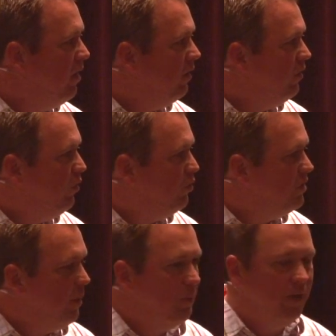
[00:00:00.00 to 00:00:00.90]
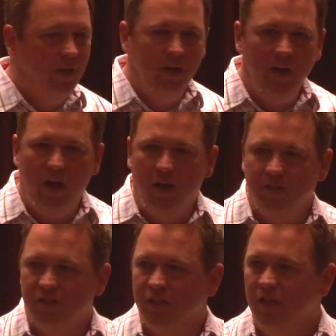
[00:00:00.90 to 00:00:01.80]
to do something in
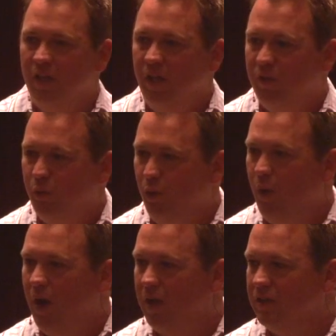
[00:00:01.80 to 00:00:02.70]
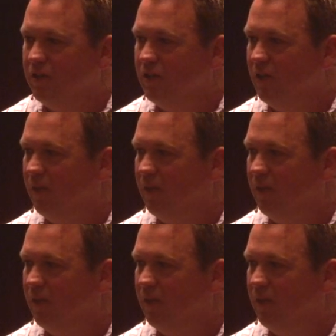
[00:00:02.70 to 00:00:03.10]
us and through us.